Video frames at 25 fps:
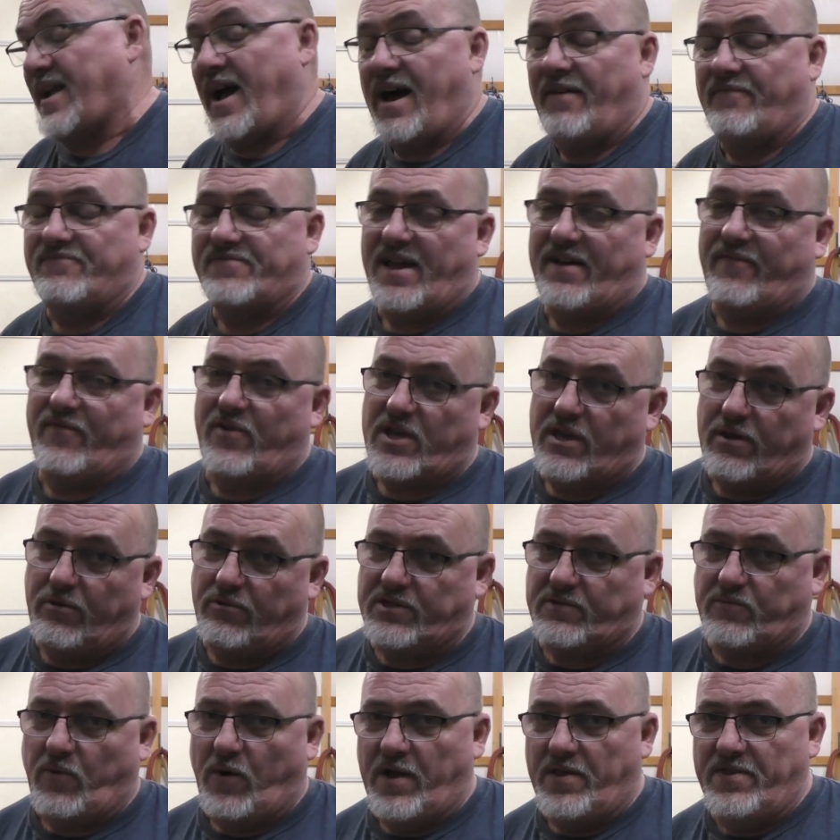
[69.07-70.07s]
I've never
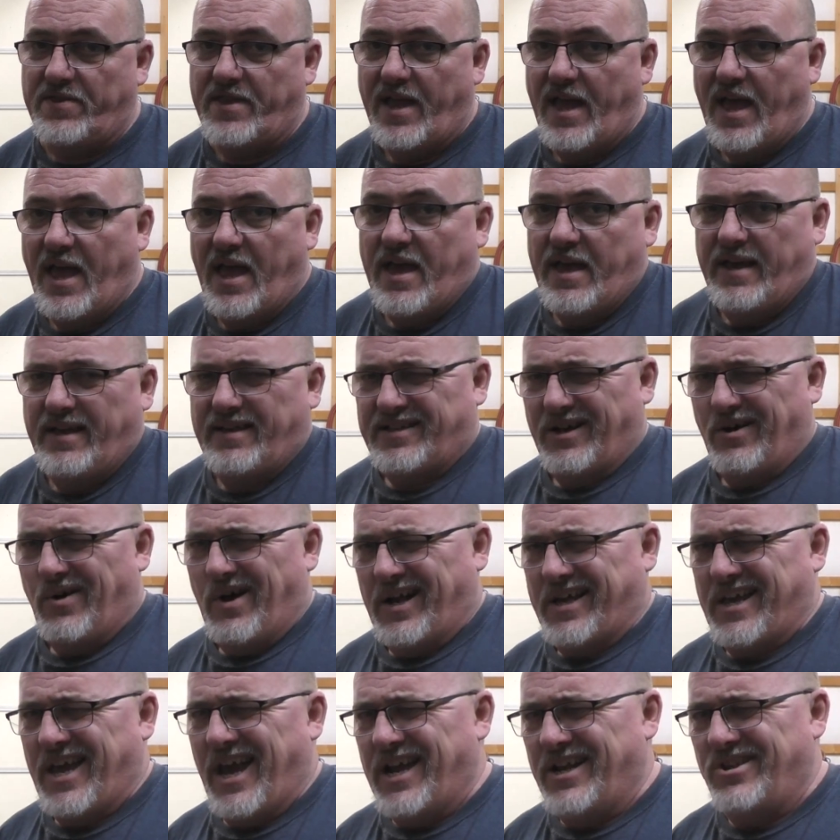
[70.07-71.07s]
used one, so
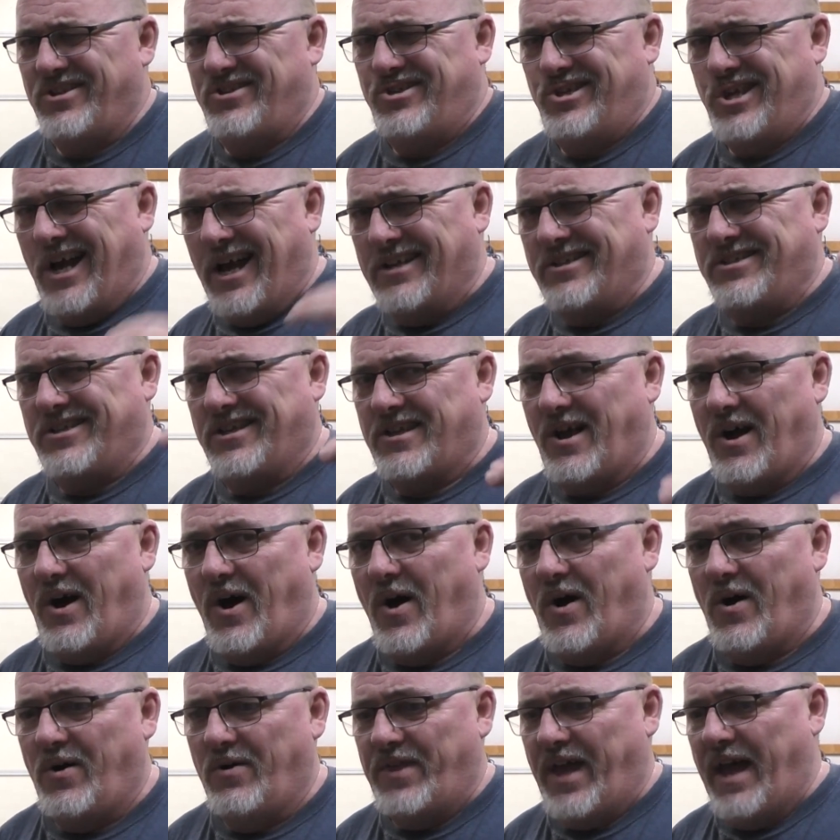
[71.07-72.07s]
I can't judge it
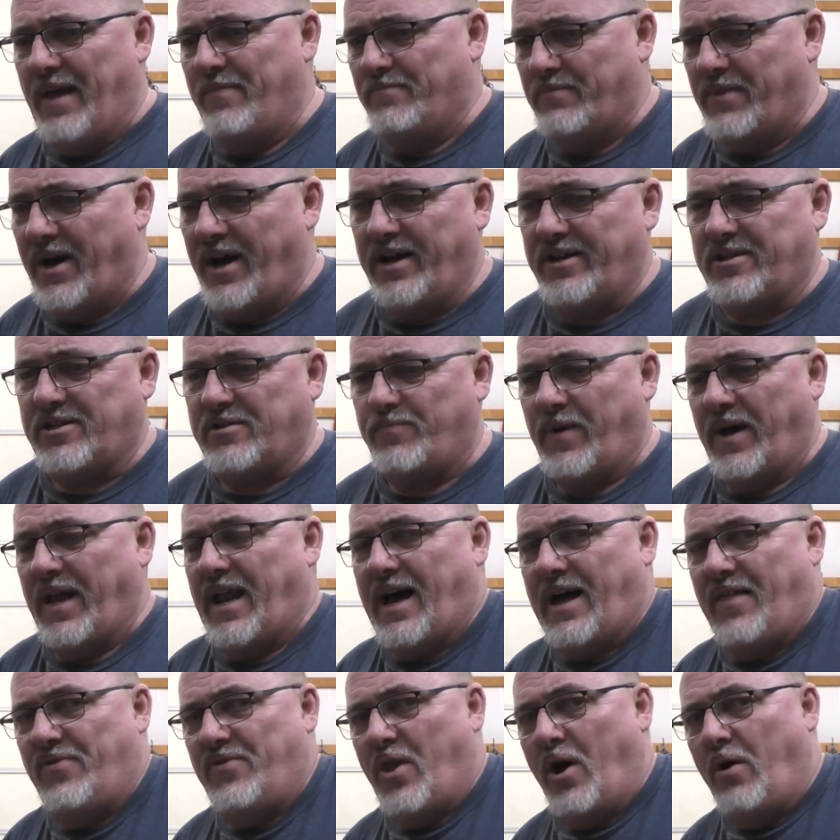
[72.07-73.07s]
all that much, but
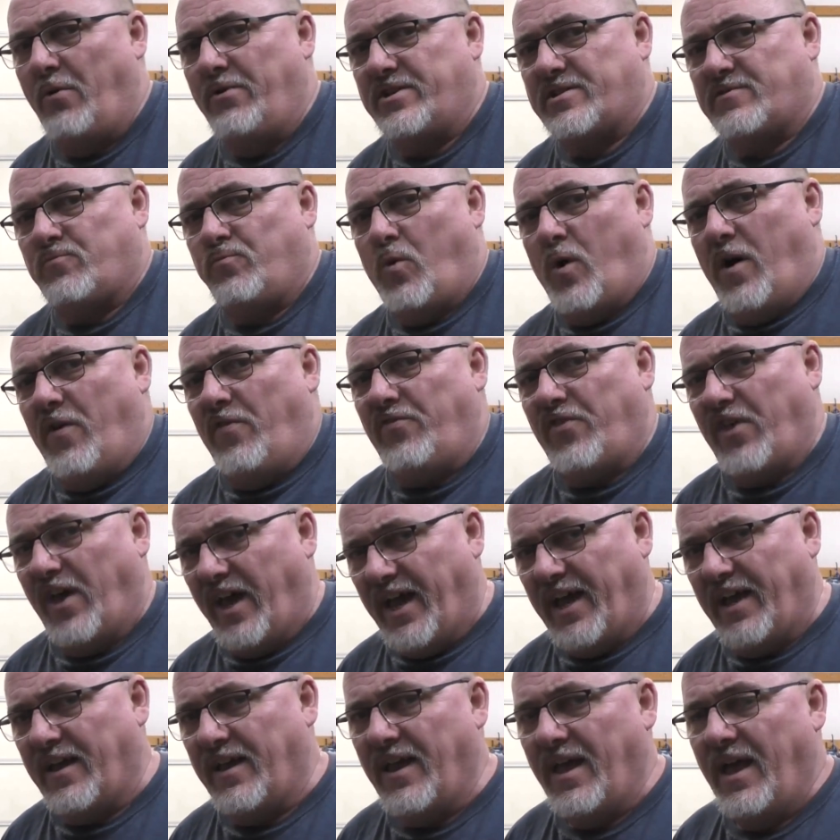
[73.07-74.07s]
I've noticed one
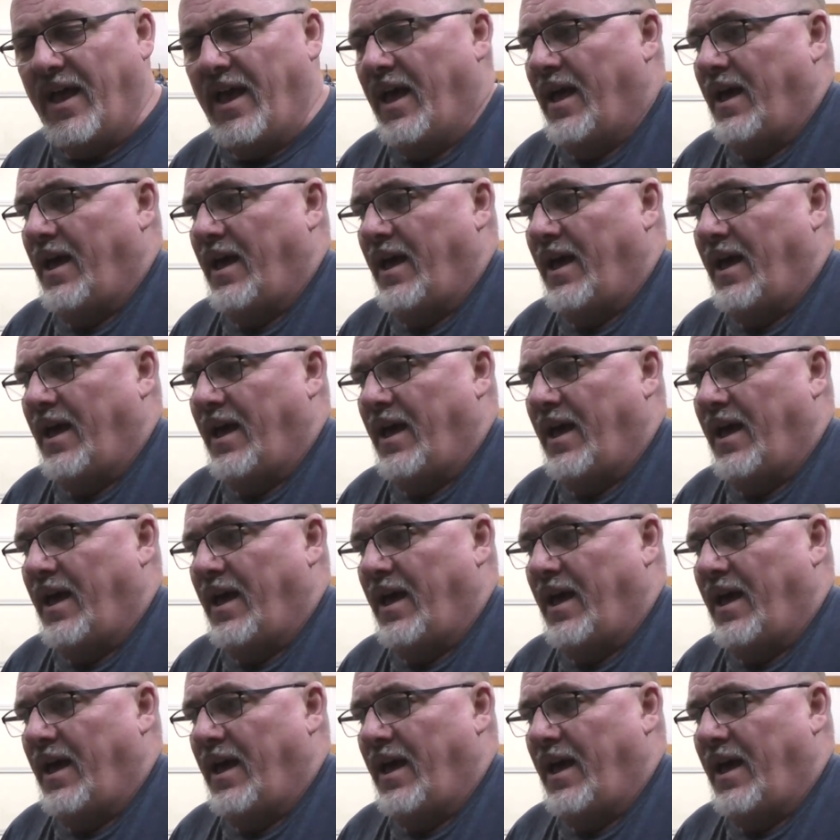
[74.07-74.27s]
thing.